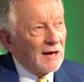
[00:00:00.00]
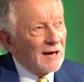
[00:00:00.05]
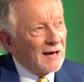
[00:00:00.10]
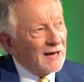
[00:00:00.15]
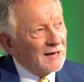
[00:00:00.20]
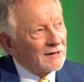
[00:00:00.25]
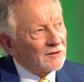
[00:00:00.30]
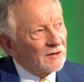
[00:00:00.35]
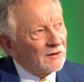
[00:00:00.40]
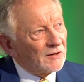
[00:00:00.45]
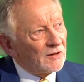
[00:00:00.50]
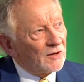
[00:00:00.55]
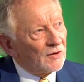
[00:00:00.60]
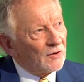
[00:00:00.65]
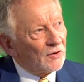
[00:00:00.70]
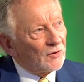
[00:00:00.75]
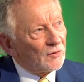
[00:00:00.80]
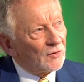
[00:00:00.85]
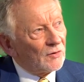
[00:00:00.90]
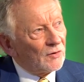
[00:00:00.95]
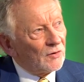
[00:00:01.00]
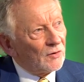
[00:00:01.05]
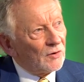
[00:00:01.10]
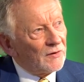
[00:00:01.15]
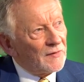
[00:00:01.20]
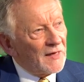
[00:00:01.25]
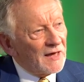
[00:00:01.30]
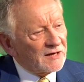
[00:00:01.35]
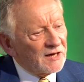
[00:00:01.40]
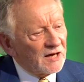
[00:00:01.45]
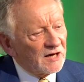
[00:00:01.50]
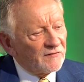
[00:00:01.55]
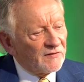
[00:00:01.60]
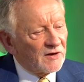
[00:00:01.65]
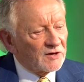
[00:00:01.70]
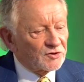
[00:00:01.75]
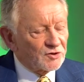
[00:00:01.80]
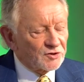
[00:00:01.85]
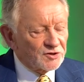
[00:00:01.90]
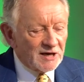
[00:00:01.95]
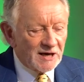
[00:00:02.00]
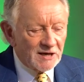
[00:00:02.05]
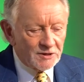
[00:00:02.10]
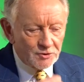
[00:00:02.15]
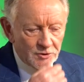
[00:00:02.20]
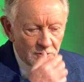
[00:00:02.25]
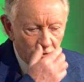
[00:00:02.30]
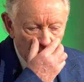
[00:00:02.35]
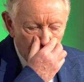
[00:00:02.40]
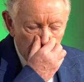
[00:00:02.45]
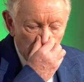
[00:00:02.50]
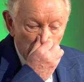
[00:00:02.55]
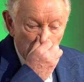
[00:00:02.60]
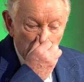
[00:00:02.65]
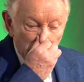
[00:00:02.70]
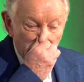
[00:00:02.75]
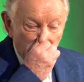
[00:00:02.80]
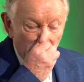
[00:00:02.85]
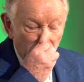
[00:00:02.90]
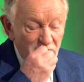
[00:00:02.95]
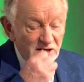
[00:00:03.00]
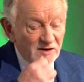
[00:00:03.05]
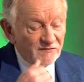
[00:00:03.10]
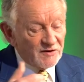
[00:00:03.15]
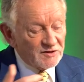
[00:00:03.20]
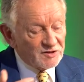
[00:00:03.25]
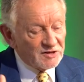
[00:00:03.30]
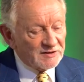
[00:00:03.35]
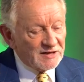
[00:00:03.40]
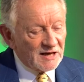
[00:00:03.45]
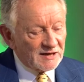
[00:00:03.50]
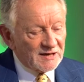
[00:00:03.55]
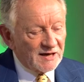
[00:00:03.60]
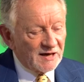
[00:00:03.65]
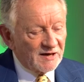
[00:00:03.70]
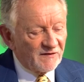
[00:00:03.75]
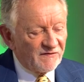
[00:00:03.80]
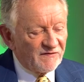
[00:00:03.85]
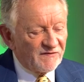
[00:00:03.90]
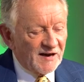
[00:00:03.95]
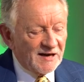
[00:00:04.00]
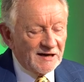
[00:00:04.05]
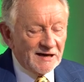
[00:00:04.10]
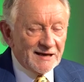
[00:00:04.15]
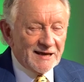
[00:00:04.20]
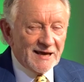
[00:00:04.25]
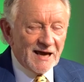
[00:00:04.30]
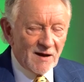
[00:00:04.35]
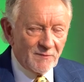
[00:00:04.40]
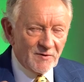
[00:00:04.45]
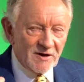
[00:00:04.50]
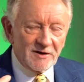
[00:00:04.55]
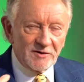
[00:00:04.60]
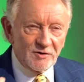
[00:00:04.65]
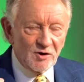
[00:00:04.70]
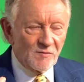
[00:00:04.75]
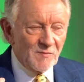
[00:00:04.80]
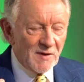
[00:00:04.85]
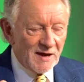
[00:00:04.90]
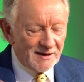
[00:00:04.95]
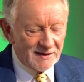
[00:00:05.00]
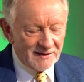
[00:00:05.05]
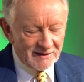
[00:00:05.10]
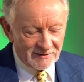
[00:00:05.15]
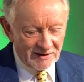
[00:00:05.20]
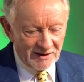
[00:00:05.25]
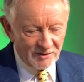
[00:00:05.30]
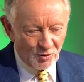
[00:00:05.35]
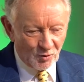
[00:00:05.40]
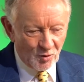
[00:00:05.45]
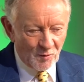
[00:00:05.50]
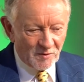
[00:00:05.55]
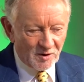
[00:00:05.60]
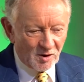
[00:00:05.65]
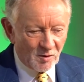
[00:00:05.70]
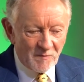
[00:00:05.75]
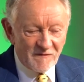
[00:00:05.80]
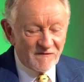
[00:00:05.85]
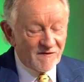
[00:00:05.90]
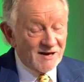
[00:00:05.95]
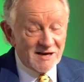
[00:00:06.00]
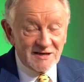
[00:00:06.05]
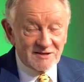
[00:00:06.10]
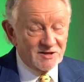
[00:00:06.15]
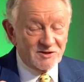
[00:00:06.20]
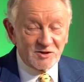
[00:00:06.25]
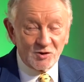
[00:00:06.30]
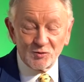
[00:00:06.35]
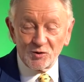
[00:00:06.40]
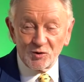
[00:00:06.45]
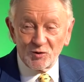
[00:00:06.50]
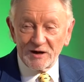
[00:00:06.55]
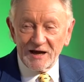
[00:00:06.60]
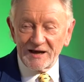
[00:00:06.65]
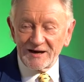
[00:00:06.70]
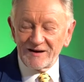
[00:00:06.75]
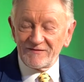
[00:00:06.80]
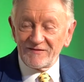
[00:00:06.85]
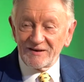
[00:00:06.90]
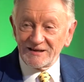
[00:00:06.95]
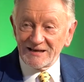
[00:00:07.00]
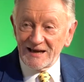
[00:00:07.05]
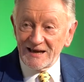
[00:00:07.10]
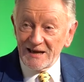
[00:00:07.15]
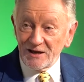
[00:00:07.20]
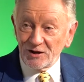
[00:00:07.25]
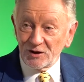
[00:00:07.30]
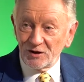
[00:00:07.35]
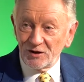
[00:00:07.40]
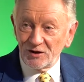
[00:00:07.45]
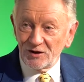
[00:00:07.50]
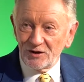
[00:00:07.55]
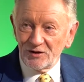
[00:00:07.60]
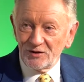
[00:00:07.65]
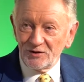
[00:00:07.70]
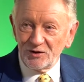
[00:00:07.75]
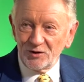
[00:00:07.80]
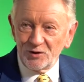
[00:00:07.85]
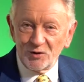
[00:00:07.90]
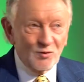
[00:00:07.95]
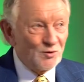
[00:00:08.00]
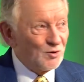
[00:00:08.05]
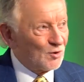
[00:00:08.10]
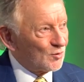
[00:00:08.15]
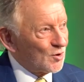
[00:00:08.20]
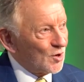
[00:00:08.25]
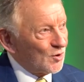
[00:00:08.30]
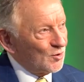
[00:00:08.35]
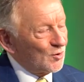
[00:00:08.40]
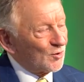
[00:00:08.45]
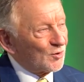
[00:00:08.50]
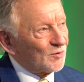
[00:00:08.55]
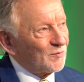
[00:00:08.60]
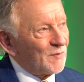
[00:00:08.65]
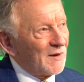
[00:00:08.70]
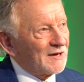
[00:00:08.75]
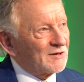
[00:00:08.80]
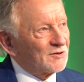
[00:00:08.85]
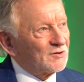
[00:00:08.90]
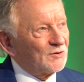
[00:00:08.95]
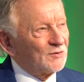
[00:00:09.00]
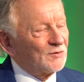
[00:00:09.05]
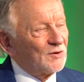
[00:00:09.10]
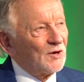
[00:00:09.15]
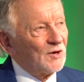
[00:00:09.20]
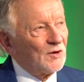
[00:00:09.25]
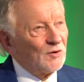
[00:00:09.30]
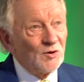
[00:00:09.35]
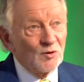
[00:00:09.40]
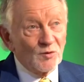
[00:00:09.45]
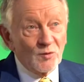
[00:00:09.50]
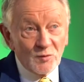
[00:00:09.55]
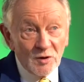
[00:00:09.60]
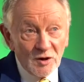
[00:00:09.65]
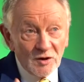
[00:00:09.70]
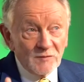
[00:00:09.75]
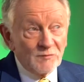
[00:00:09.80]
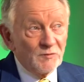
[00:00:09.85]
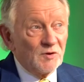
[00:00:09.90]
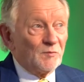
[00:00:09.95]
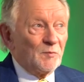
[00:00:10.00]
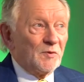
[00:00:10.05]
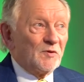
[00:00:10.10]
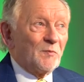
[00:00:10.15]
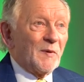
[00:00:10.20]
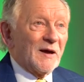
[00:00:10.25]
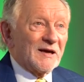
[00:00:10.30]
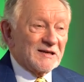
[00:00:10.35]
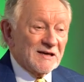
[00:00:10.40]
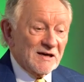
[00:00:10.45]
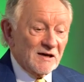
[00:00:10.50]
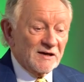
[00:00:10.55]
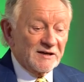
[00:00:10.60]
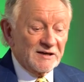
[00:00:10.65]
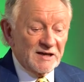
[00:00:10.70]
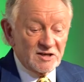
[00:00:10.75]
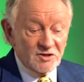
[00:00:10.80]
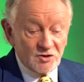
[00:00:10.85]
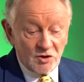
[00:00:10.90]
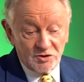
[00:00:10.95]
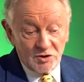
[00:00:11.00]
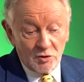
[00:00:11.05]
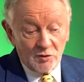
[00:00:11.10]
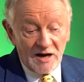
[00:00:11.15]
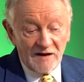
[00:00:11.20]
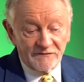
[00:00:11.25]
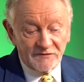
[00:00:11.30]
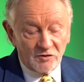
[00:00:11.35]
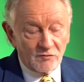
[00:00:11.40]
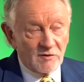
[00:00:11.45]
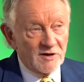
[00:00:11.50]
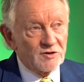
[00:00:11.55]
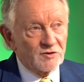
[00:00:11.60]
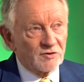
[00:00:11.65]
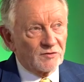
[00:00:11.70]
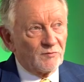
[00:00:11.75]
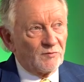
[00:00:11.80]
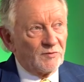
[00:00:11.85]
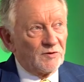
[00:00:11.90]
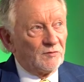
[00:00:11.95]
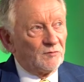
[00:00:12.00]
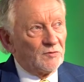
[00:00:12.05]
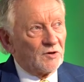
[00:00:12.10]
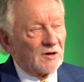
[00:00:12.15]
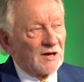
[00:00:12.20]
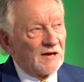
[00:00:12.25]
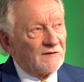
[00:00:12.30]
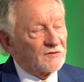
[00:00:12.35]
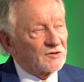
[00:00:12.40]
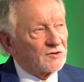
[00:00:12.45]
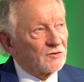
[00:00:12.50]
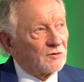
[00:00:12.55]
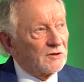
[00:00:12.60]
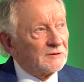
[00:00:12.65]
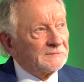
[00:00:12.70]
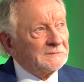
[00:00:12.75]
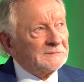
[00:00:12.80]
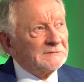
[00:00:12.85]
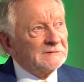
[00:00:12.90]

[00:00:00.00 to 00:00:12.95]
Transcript: and uh, in that kind of exercise, you know, you revisit that kind of filing cabinet in your mind, and you're opening up files that you don't look at every day. You know, you're, you're going back to, you know, back to early days because you're going to have to write your, your life story.